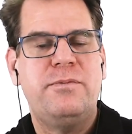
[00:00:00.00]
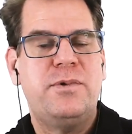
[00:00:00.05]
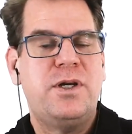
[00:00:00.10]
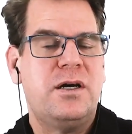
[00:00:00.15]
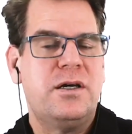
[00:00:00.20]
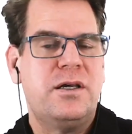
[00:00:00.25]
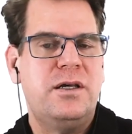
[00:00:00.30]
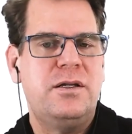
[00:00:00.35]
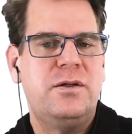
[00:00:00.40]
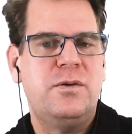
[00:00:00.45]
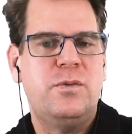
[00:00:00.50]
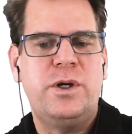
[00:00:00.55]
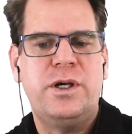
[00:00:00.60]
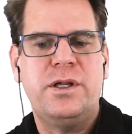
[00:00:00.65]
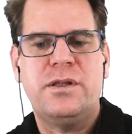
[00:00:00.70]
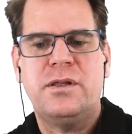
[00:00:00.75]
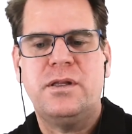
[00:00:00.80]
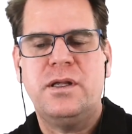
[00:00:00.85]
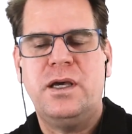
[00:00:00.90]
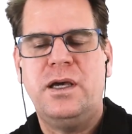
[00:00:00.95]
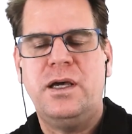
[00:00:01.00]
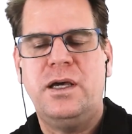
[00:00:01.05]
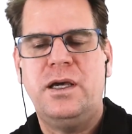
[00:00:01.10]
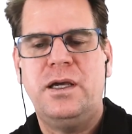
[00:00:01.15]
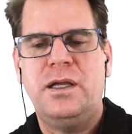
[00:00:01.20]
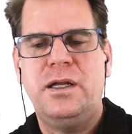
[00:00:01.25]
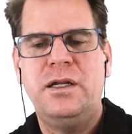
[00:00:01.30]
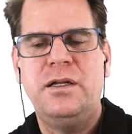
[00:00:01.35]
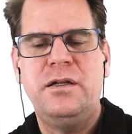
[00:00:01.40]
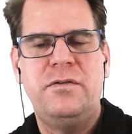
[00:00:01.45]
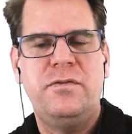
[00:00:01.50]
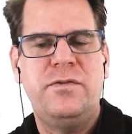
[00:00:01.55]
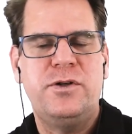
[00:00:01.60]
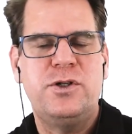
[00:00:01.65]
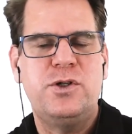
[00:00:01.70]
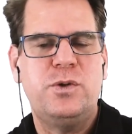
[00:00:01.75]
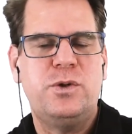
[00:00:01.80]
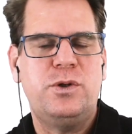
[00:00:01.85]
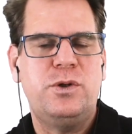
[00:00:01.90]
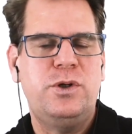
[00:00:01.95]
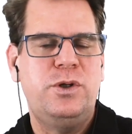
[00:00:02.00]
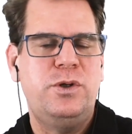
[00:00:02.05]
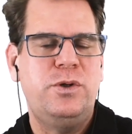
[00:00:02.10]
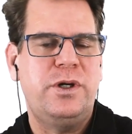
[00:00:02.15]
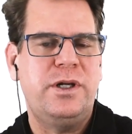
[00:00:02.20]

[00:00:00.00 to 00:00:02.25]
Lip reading: talking with an individual who